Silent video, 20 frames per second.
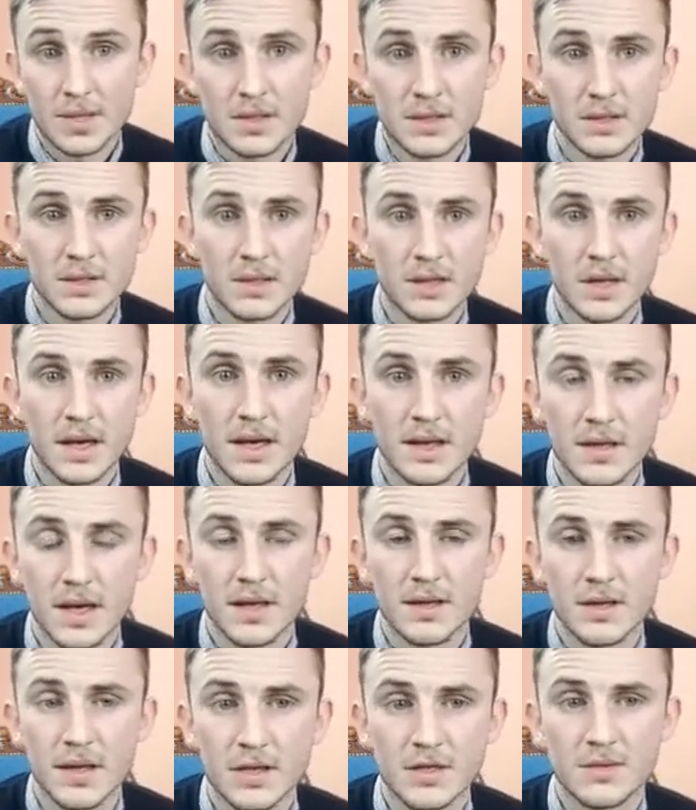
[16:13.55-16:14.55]
Basically,
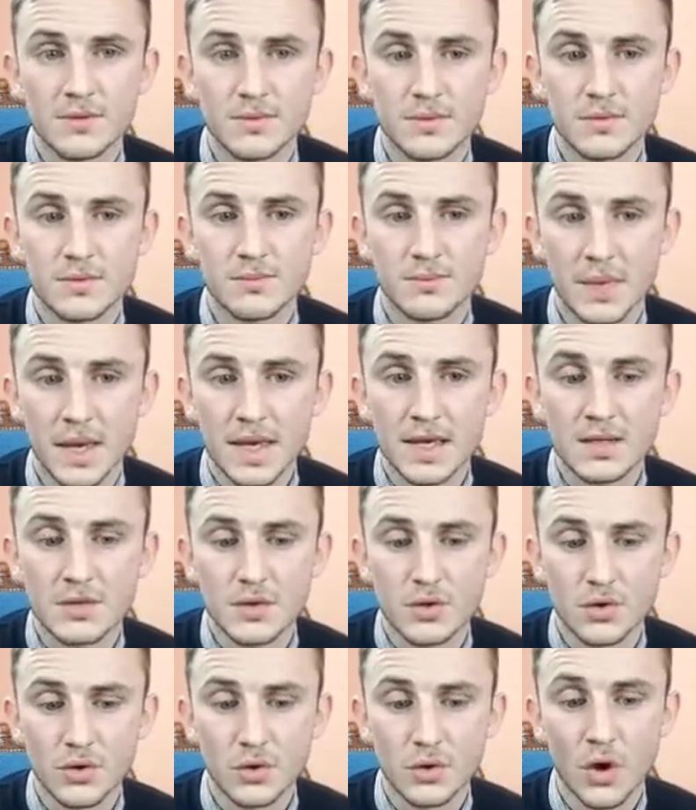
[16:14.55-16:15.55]
it's
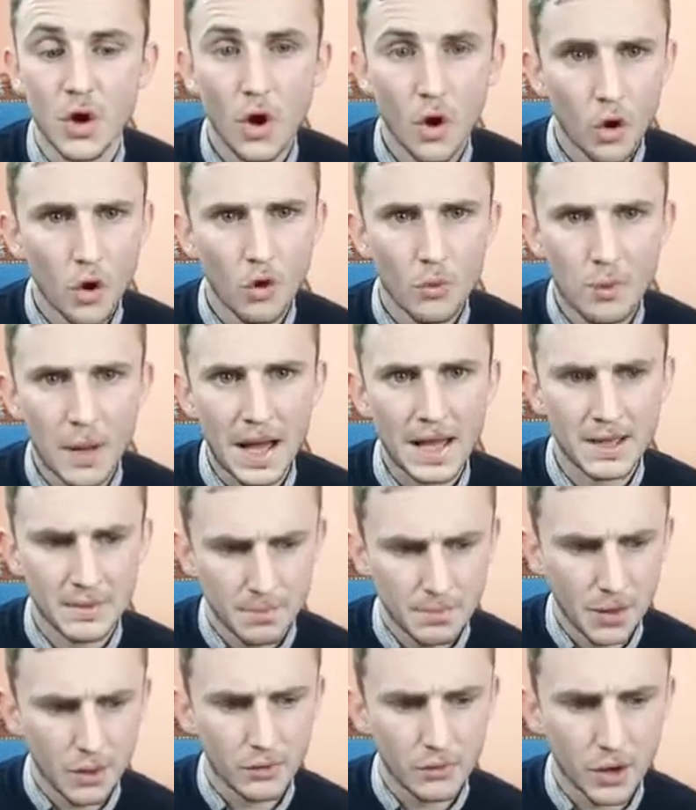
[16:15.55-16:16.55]
best to hold back
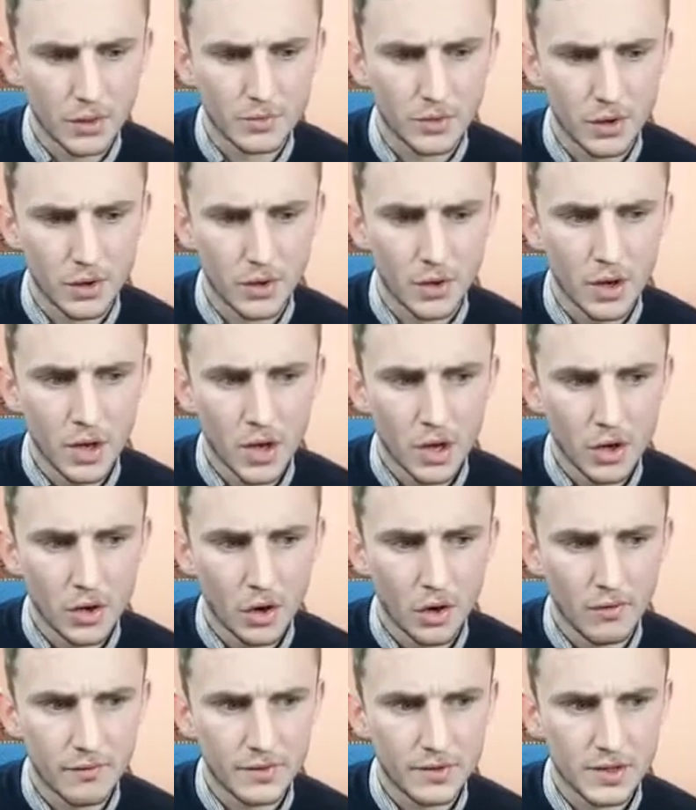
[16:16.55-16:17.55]
and build up your
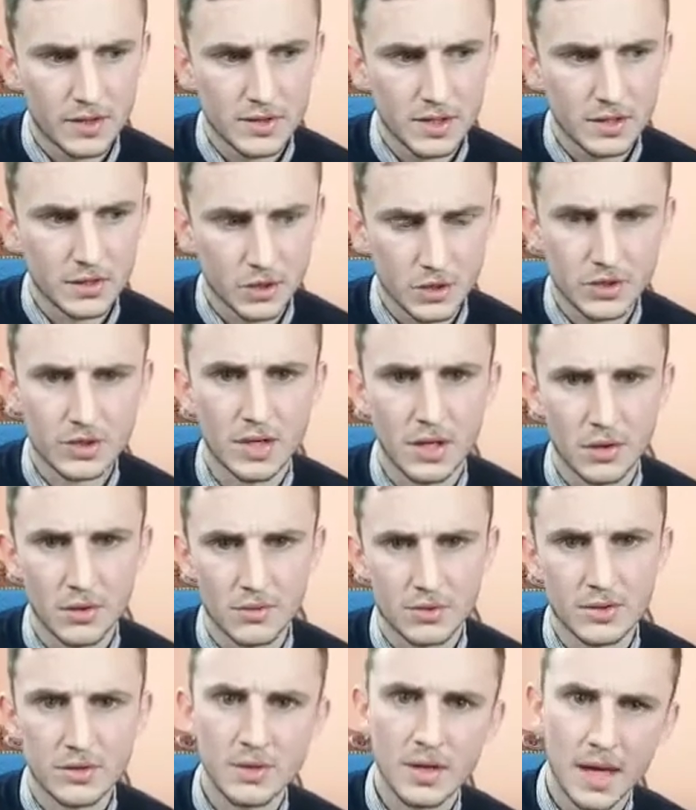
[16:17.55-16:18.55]
confidence in your
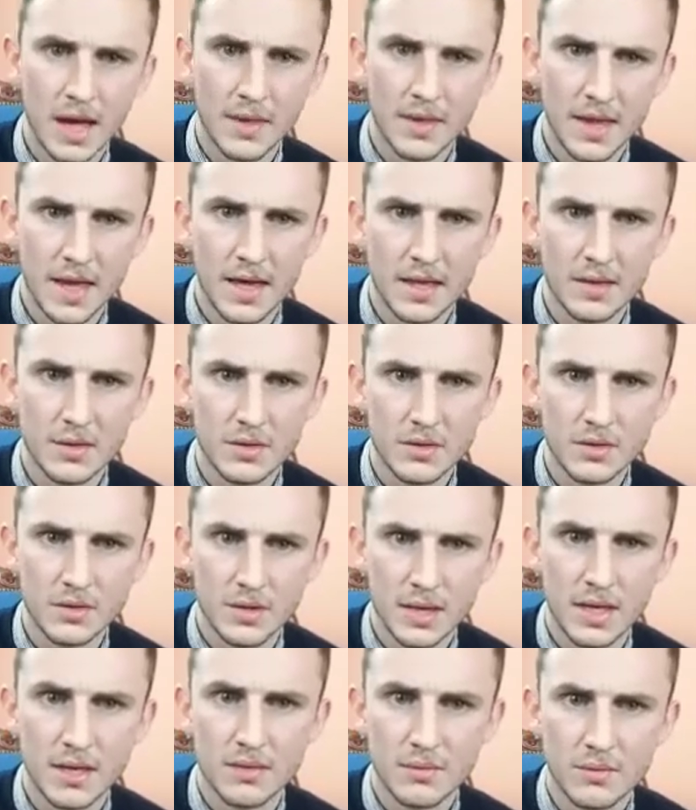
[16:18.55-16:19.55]
skills, and
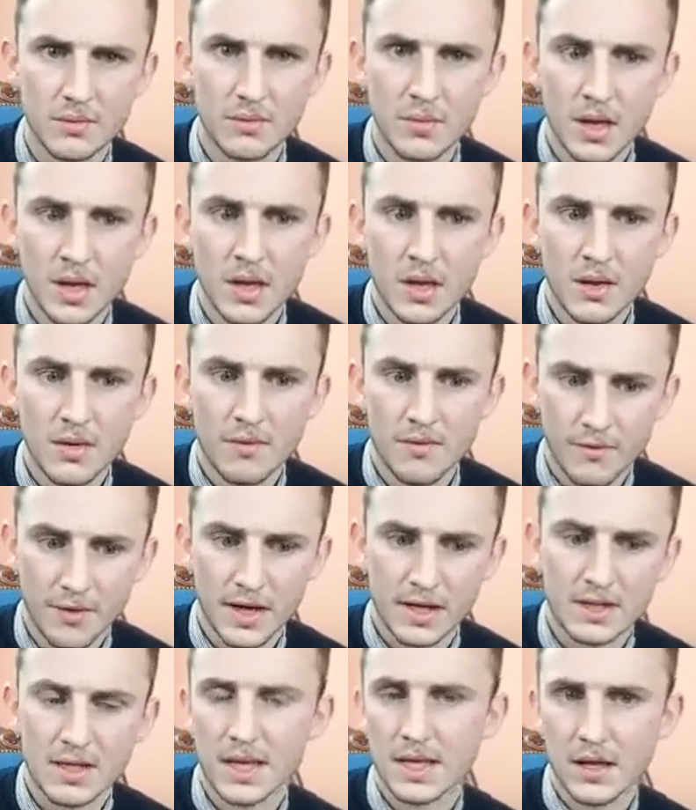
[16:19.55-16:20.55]
then
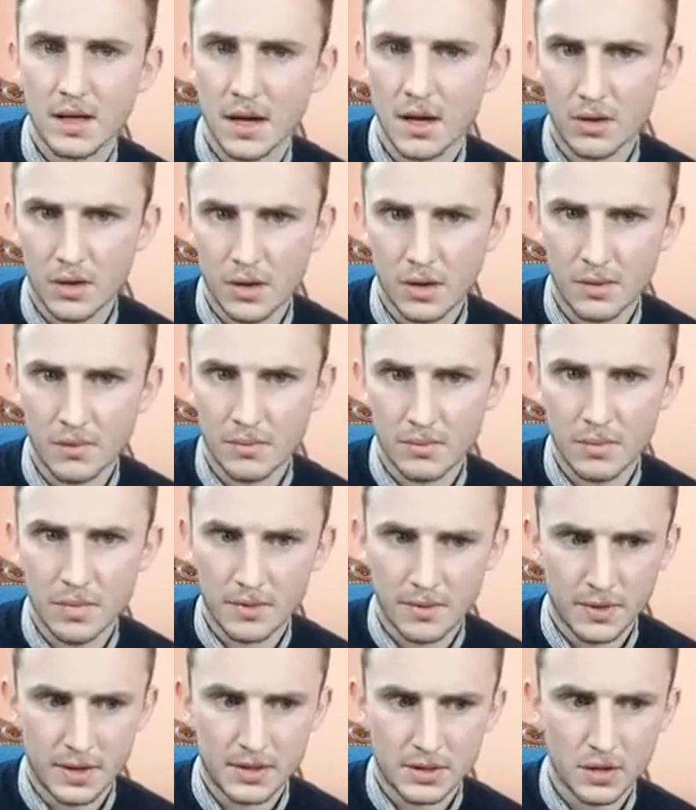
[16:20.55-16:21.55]
fix any other
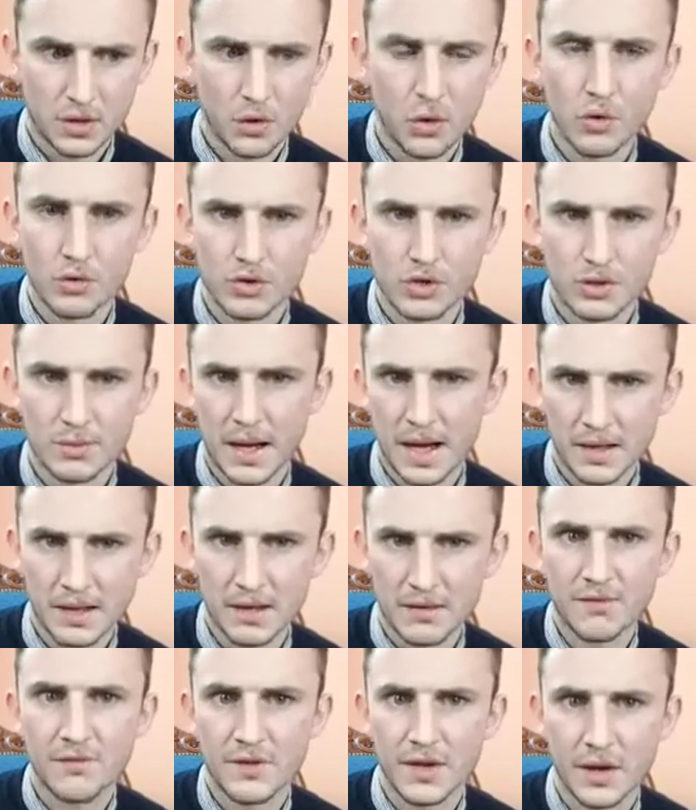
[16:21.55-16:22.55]
things that are holding you back,
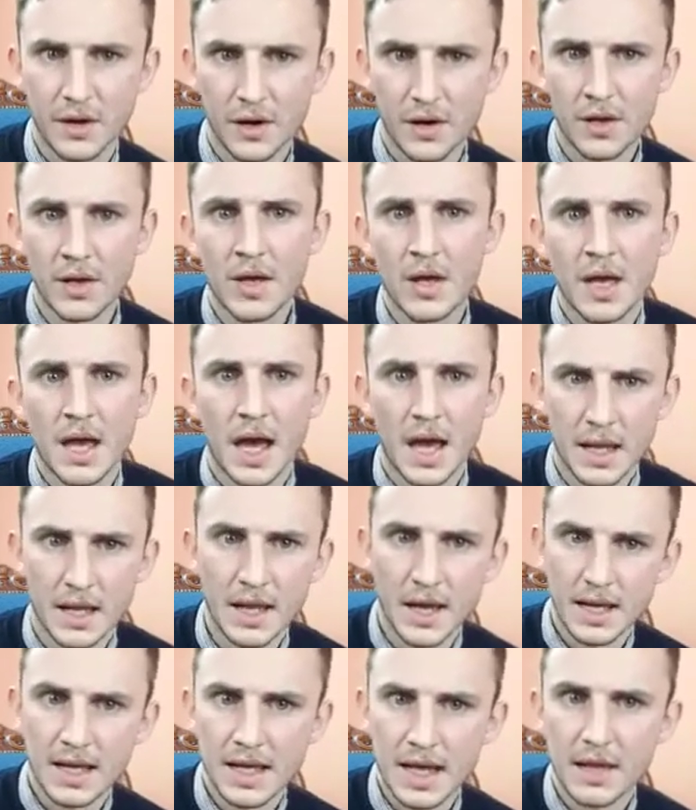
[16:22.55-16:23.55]
like fear,
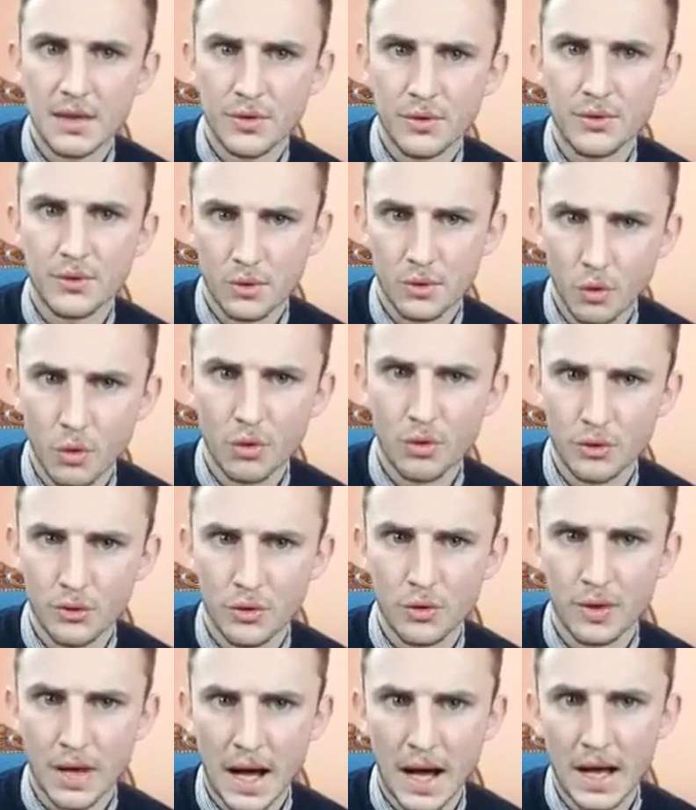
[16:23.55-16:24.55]
and go
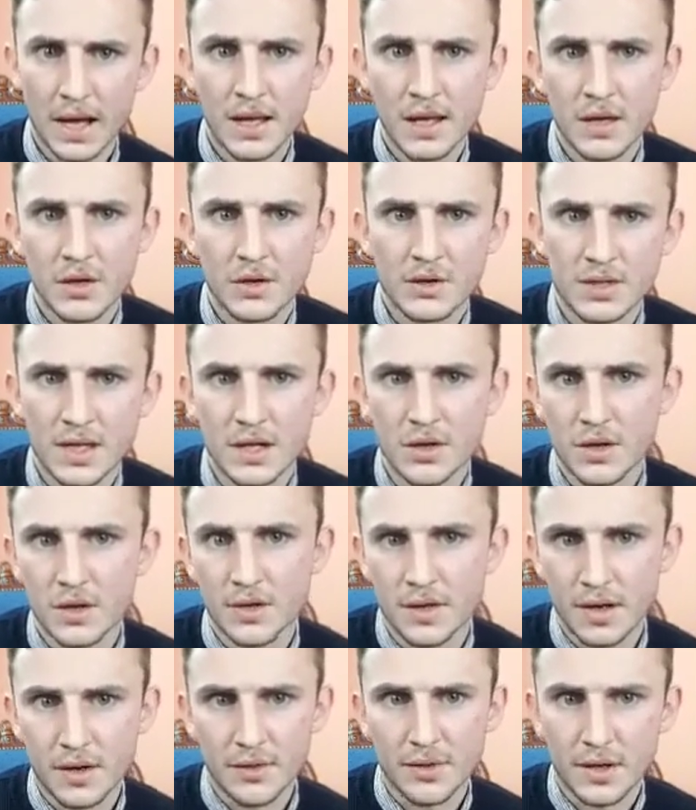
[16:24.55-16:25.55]
through that, because
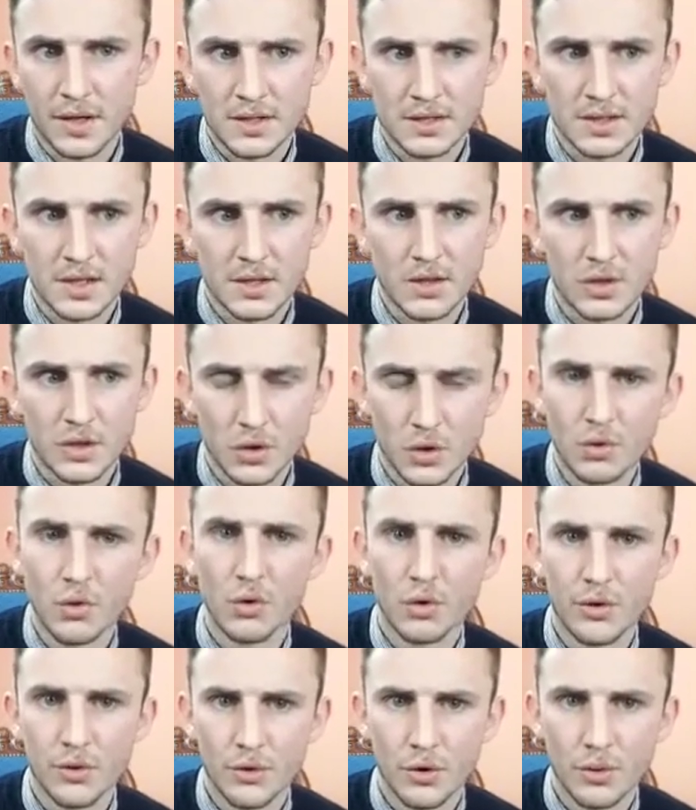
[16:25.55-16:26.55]
they're things that you can
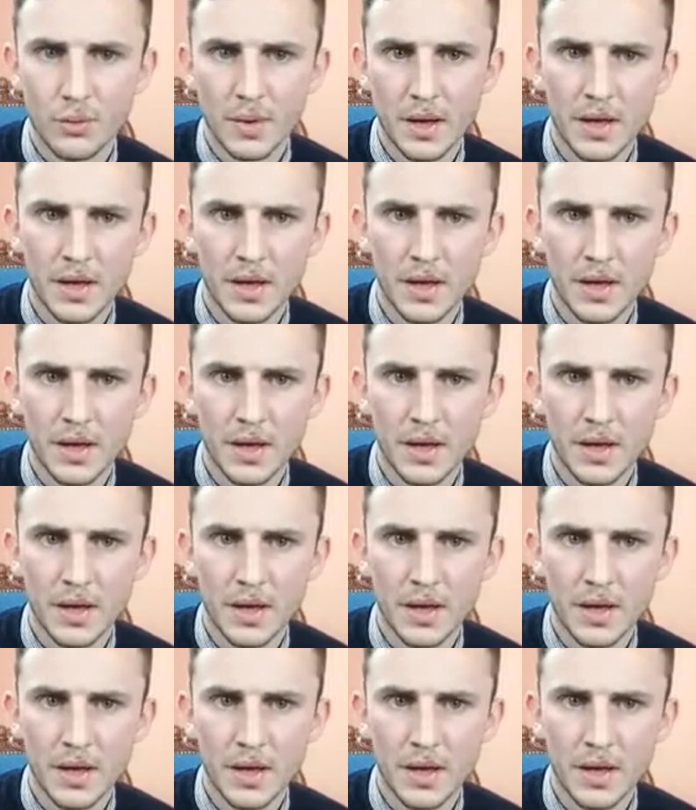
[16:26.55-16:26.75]
go through.